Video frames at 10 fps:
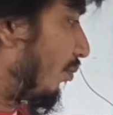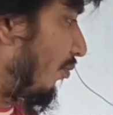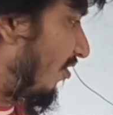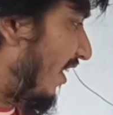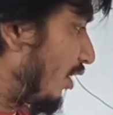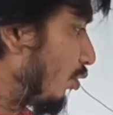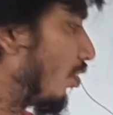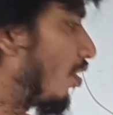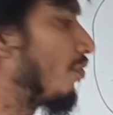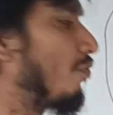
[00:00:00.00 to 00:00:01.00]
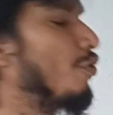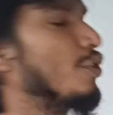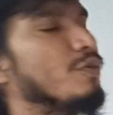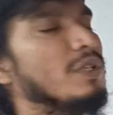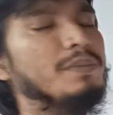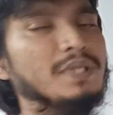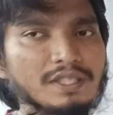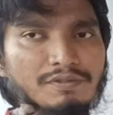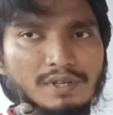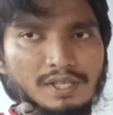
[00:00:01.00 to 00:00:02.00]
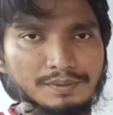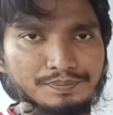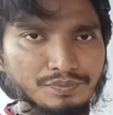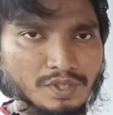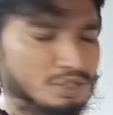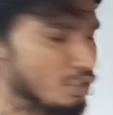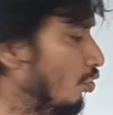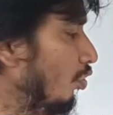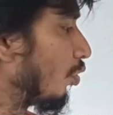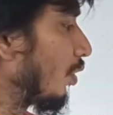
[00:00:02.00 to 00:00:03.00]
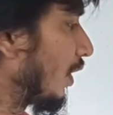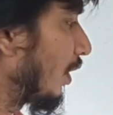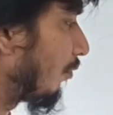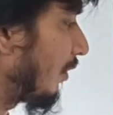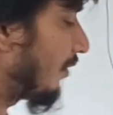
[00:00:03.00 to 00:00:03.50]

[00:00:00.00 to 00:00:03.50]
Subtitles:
value of force will be different. So we